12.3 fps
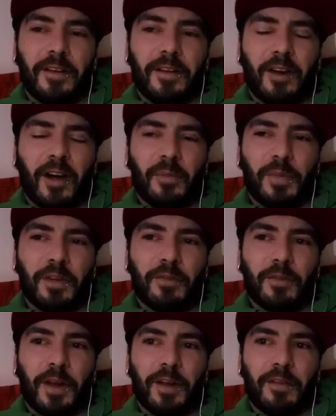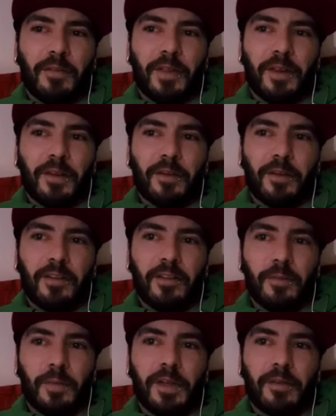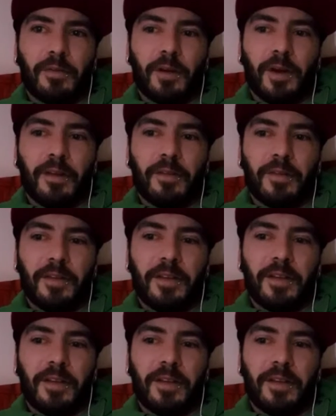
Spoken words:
not be afraid of than there is to be afraid of.